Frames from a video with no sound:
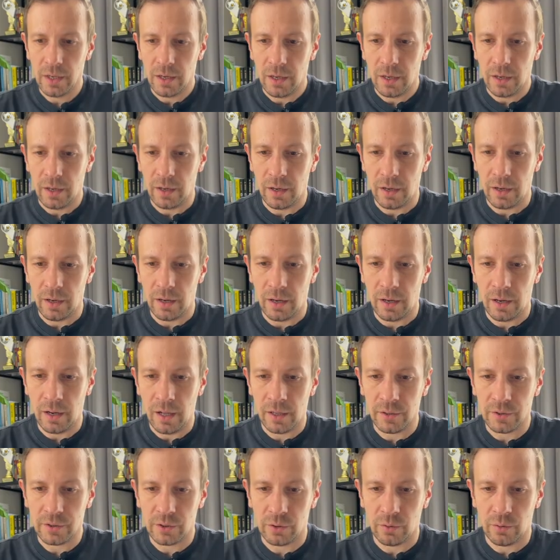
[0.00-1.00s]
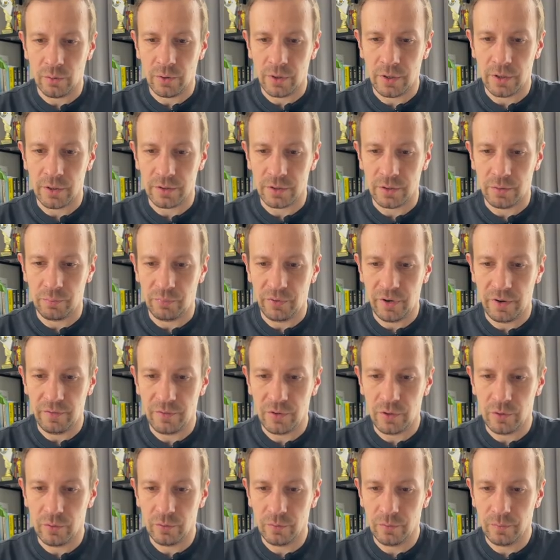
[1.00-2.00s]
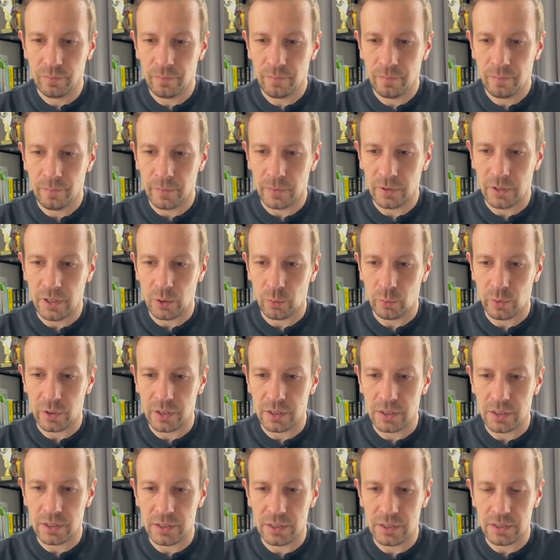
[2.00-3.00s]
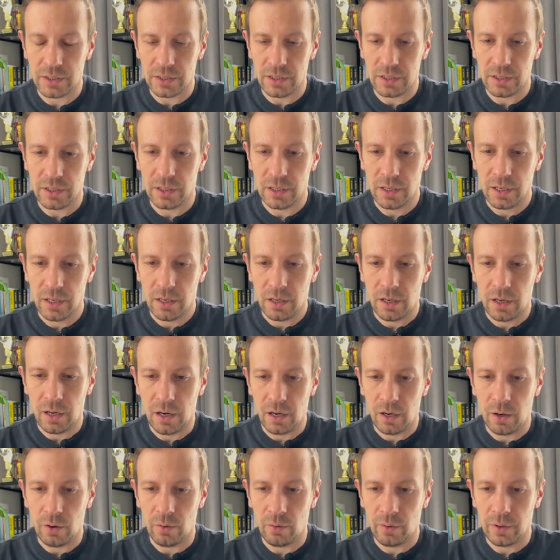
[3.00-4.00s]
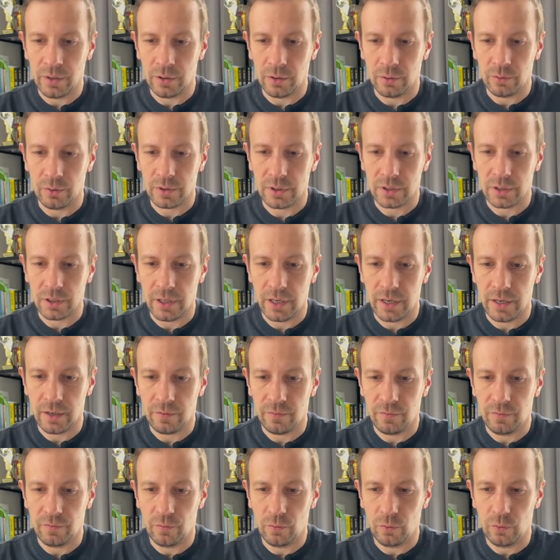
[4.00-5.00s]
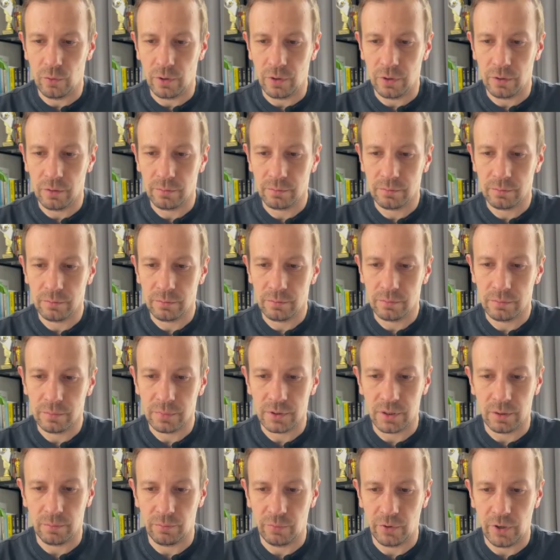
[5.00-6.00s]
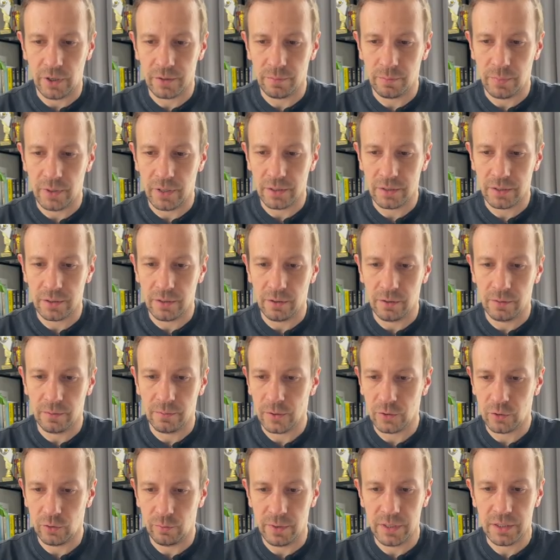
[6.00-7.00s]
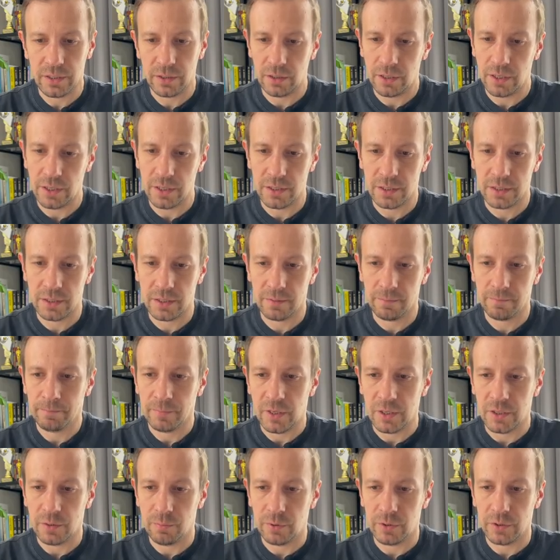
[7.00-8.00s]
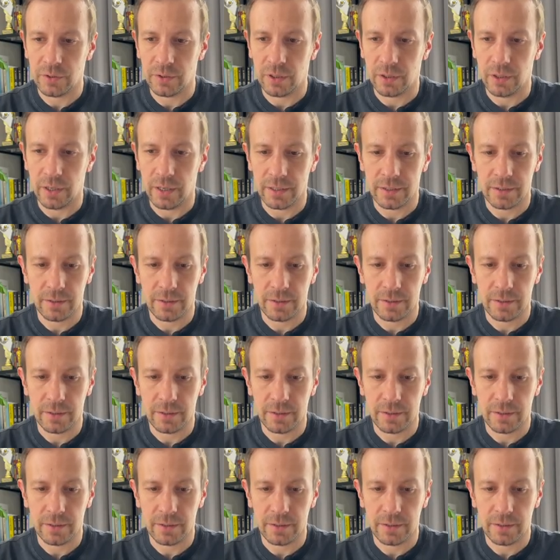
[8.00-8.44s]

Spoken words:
Also, here's the preview. Like we can see how it looks like for some prospects here. So basically it's personalized.